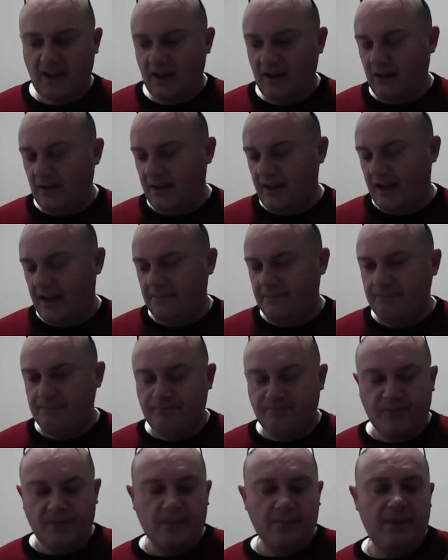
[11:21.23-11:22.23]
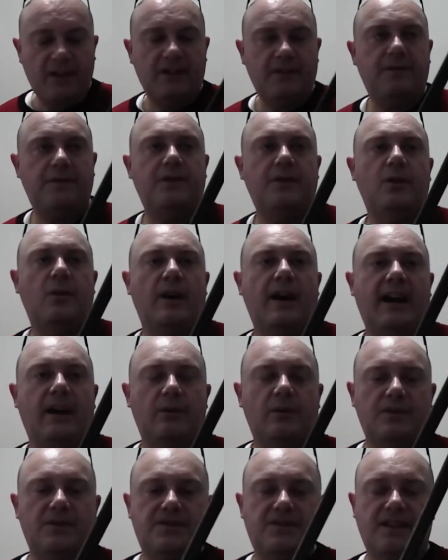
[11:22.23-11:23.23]
Okay, been a few
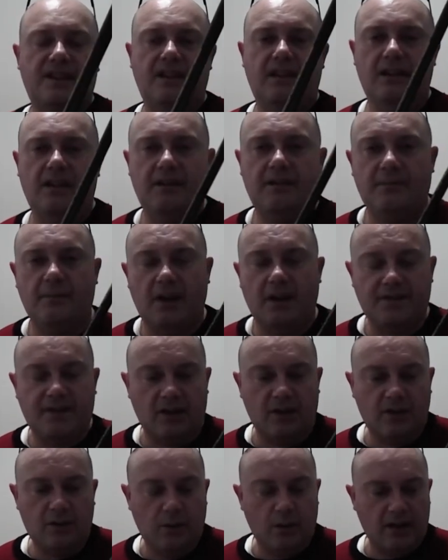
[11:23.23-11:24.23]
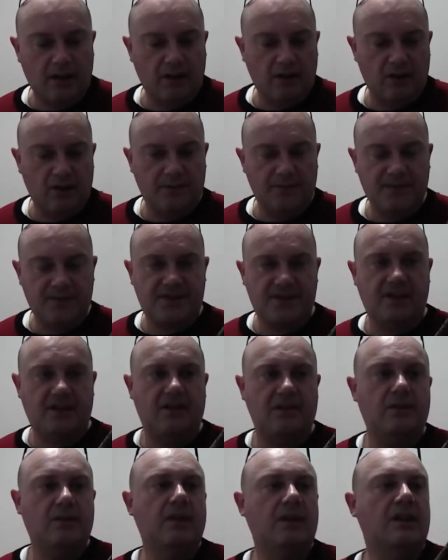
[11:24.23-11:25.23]
hours and I've done quite a lot.
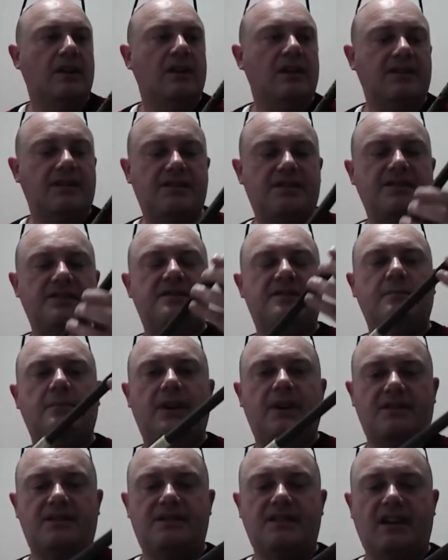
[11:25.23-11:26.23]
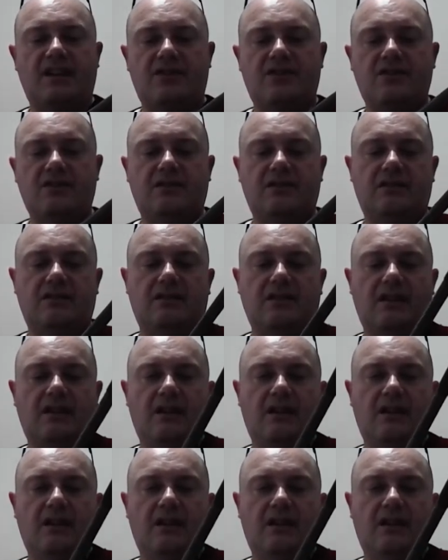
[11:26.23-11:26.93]
So this is the butt section.